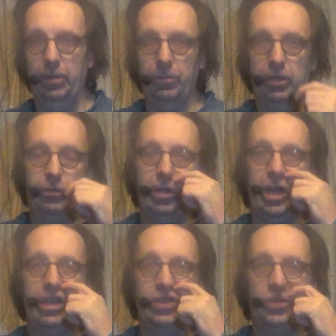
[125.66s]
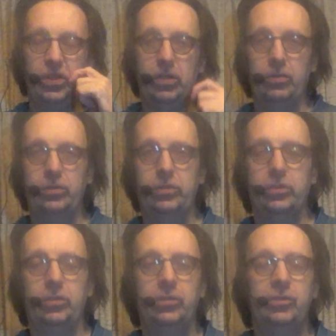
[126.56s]
I'm gonna try to do
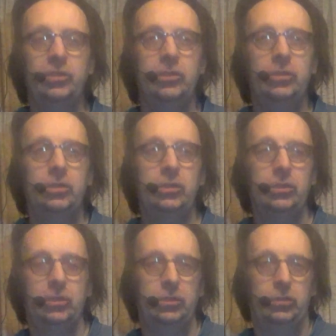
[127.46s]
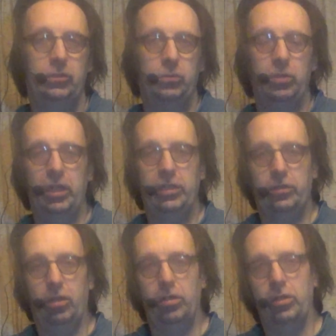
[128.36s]
those. So when I
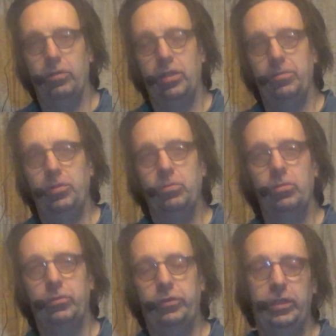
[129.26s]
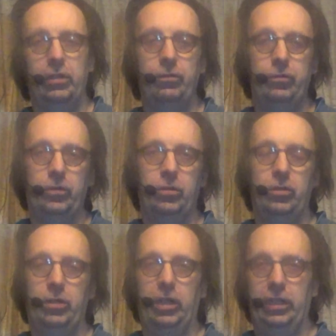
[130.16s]
start doing them, you won't see them
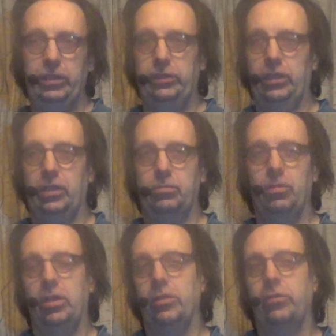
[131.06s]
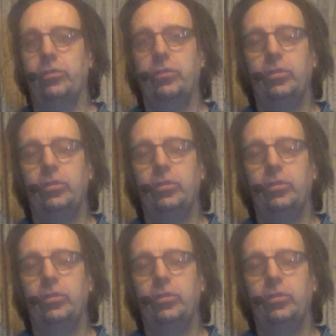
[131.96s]
for at least six months.